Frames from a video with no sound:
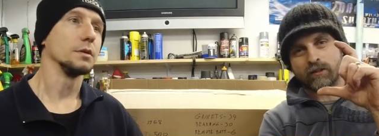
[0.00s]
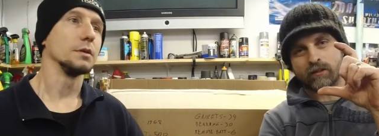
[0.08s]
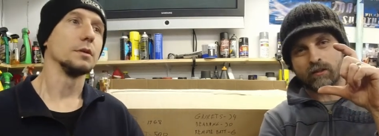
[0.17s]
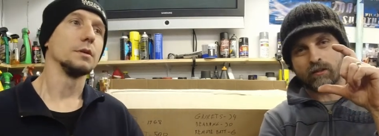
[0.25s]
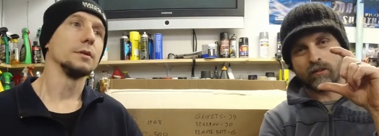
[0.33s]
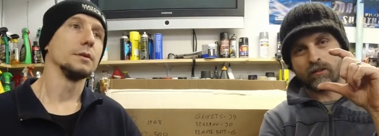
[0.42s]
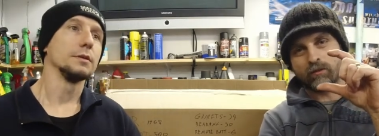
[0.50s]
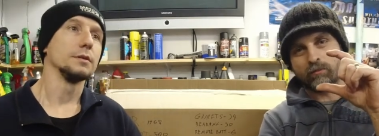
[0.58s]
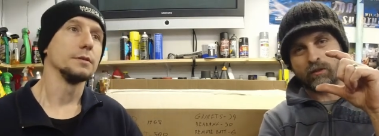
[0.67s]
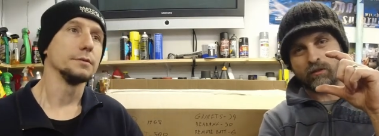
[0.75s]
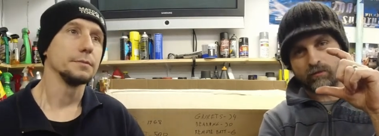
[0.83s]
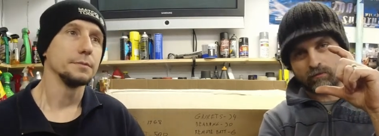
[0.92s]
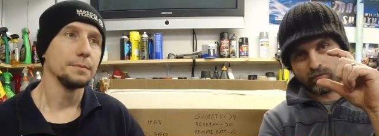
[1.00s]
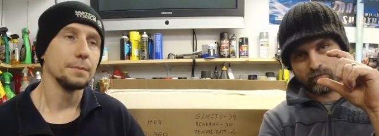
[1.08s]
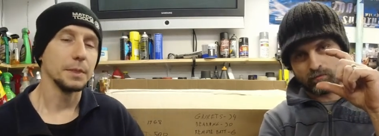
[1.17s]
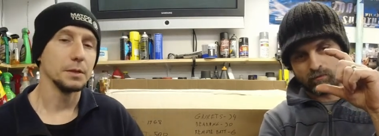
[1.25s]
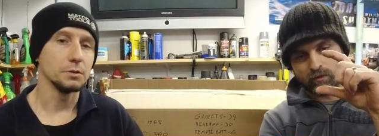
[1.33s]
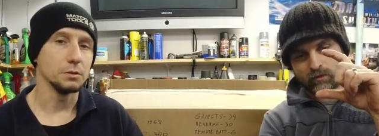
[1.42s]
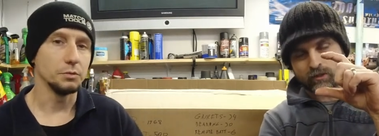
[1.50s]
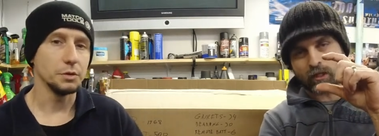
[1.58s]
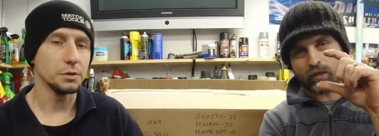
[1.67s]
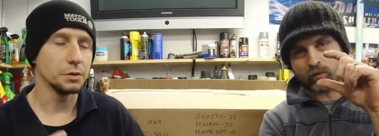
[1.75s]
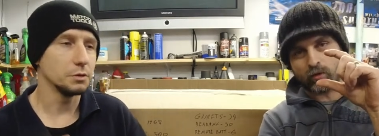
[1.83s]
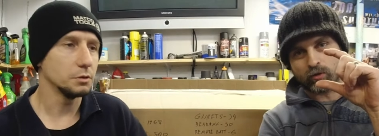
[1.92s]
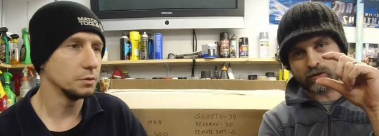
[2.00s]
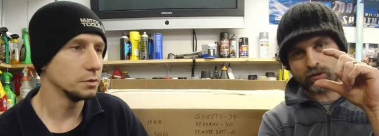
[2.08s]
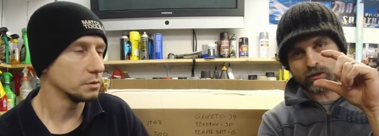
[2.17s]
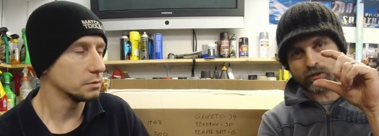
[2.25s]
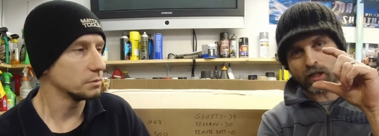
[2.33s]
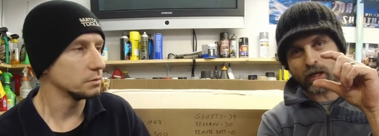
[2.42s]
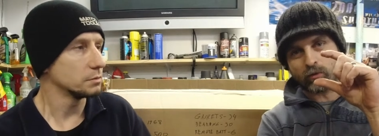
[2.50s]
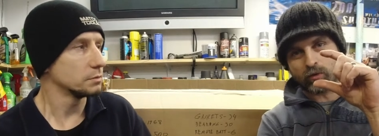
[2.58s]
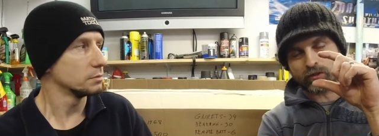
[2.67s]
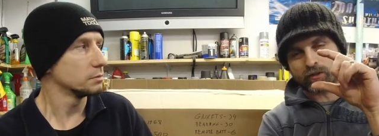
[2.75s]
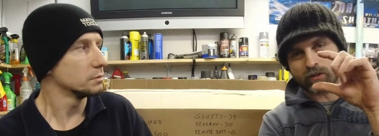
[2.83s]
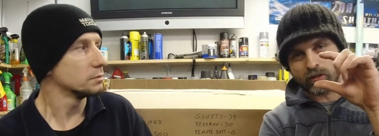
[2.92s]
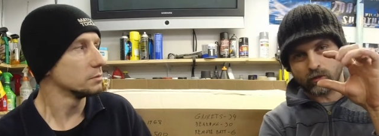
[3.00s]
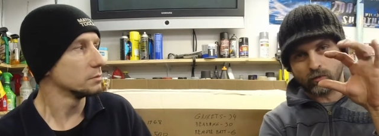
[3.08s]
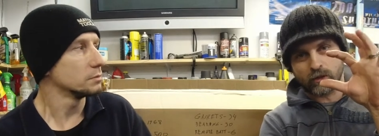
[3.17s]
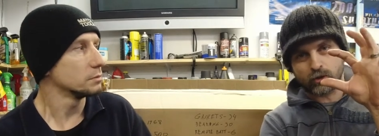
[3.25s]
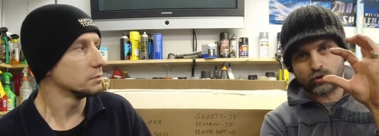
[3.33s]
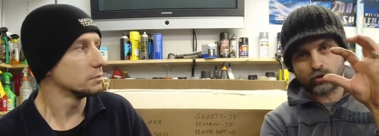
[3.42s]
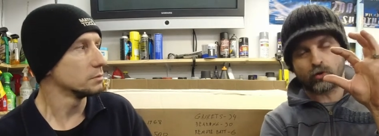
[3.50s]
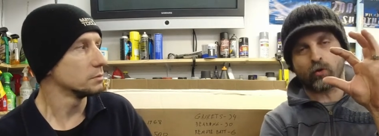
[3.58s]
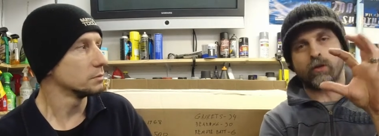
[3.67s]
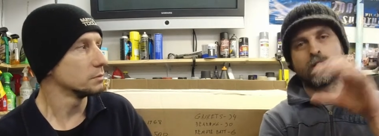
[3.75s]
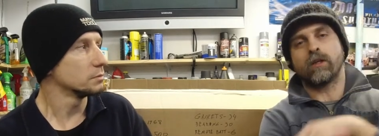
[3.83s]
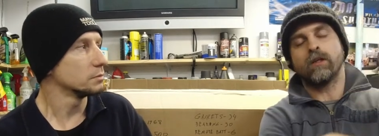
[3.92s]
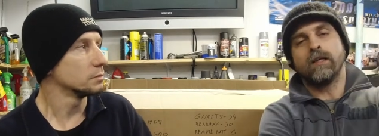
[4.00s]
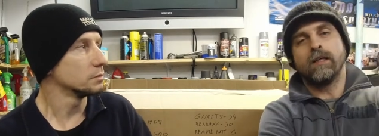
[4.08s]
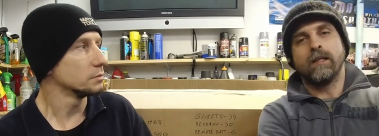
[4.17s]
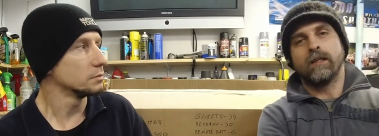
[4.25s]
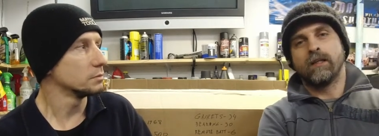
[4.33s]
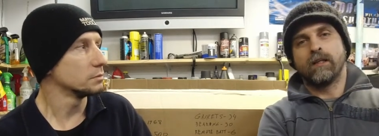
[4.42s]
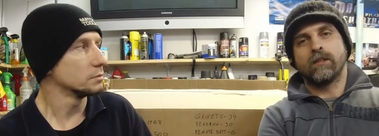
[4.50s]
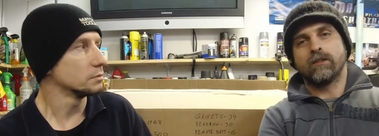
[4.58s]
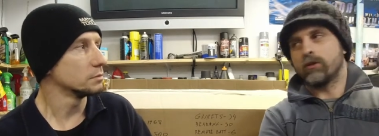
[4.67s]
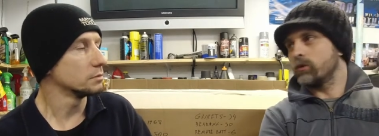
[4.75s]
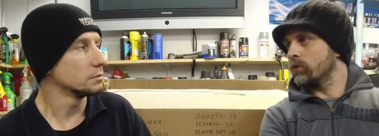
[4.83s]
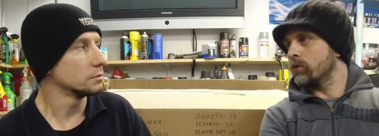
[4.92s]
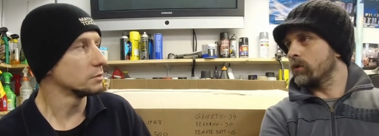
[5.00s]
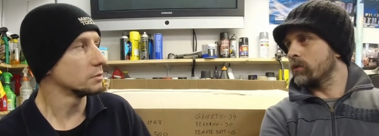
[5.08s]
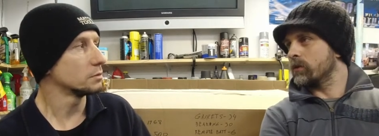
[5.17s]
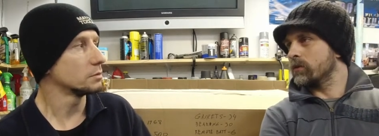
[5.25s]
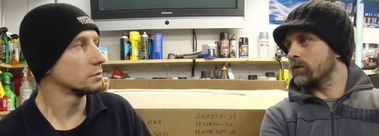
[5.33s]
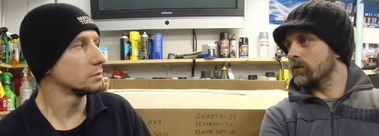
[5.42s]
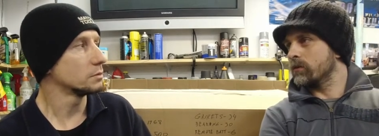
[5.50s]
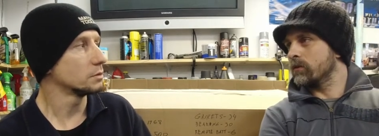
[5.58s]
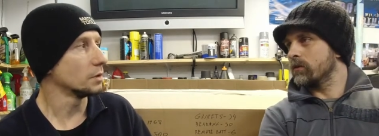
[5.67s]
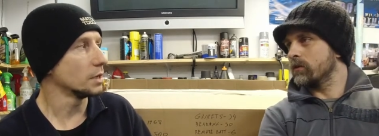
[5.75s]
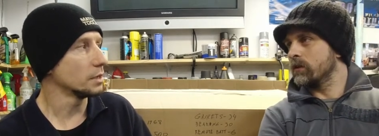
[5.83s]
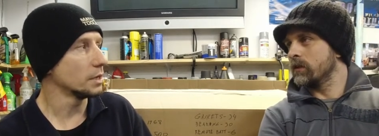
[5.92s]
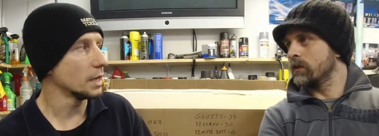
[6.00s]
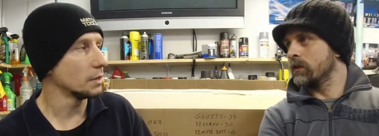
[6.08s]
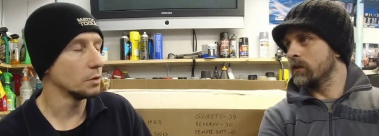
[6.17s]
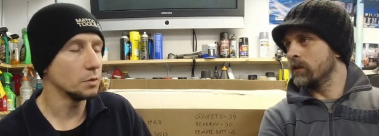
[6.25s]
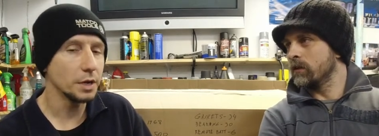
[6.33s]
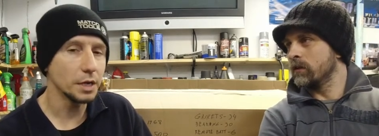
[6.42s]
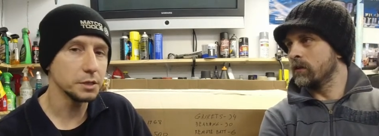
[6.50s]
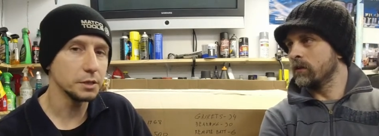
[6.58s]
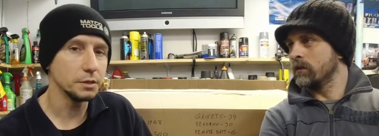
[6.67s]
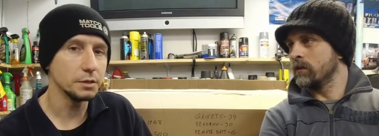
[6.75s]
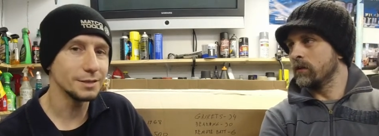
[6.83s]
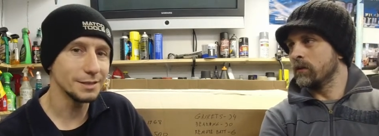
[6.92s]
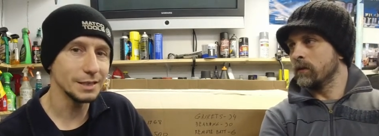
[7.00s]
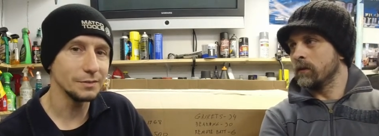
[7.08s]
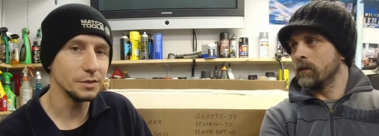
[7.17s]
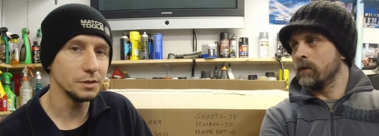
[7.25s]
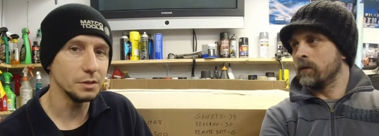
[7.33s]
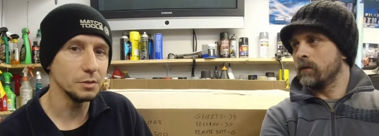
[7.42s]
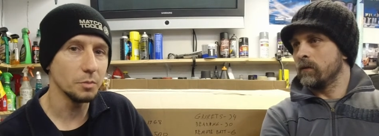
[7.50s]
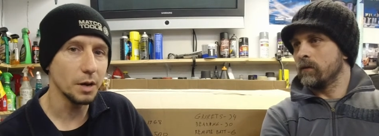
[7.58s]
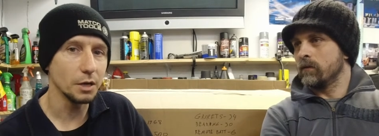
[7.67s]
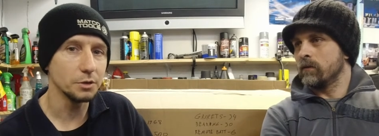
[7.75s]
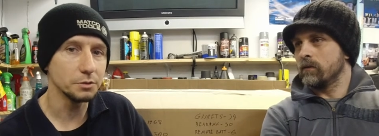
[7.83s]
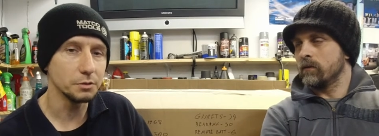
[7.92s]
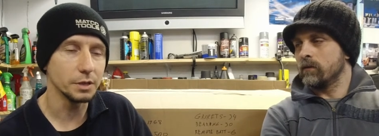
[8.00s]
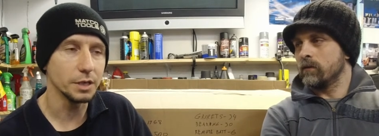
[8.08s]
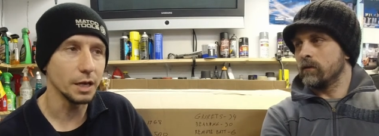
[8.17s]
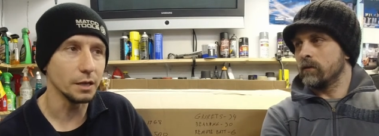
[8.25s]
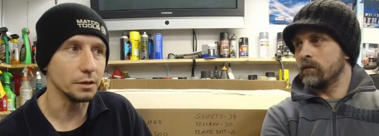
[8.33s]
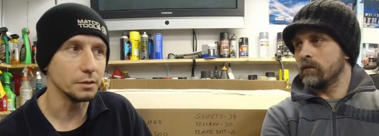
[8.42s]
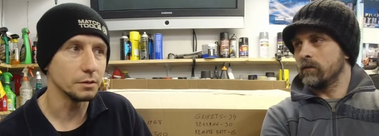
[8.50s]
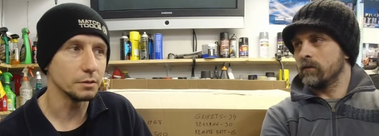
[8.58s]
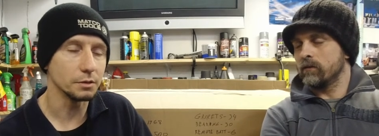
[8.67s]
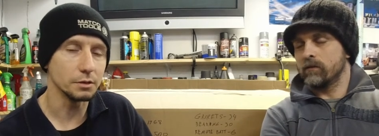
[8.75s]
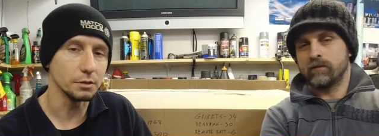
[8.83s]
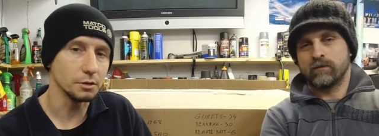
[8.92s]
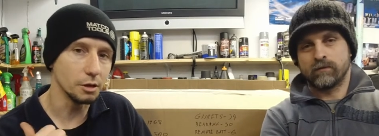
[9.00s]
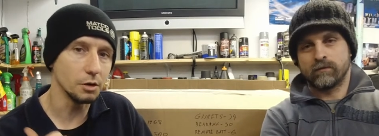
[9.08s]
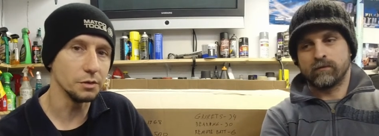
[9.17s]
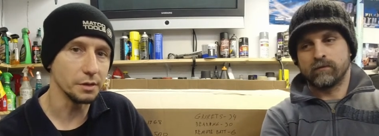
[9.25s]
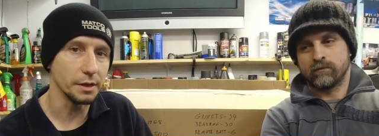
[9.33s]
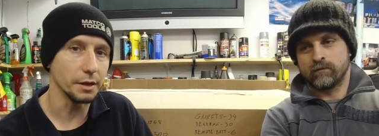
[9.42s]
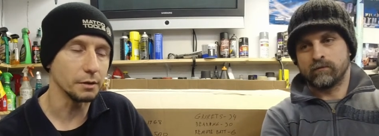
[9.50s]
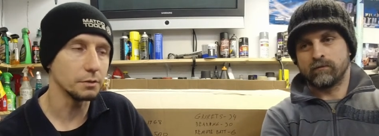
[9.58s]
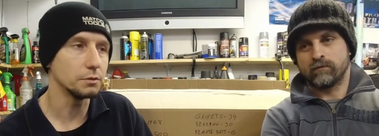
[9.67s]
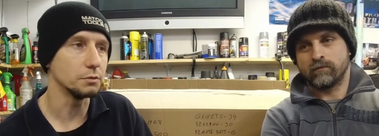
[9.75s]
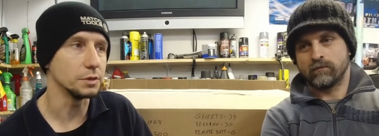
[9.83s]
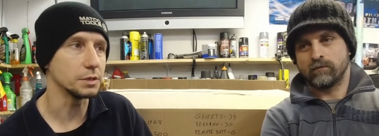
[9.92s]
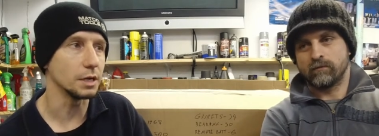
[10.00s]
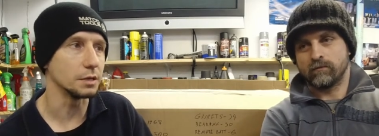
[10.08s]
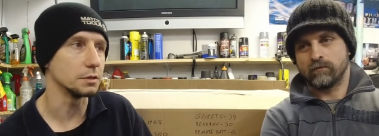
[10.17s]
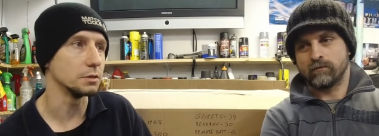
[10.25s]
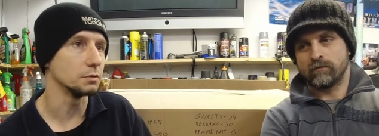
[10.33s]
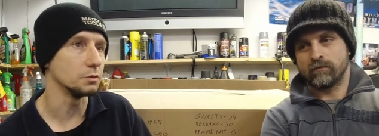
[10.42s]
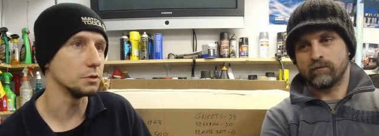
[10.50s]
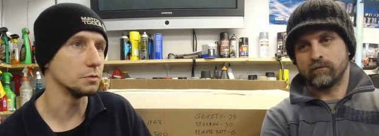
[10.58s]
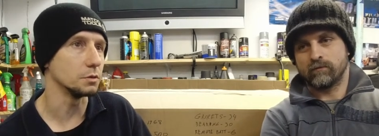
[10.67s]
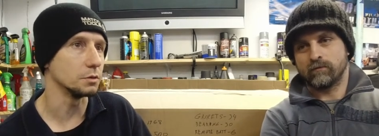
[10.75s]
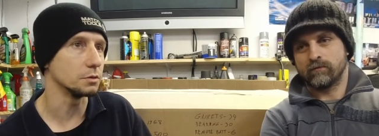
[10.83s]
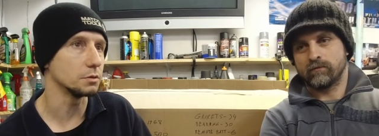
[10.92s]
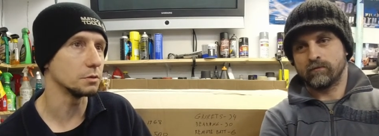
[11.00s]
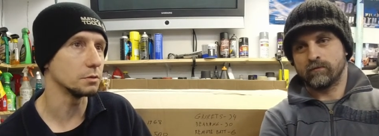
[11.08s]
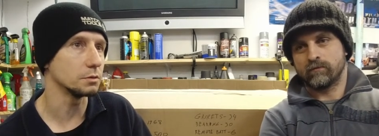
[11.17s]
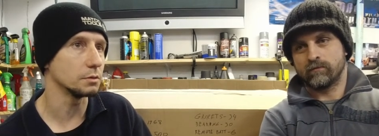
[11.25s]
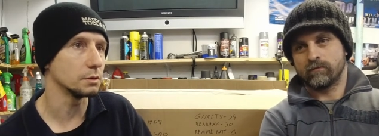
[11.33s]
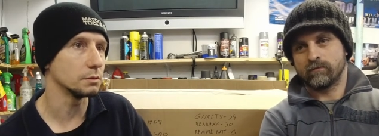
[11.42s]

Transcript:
Speaker 1: are a little bit. So we sidewalls, were doing sidewalls is a little bit shorter. So we were. So
Speaker 2: on the highway, we actually did 17 miles to the gallon uh, going there to Wisconsin, which was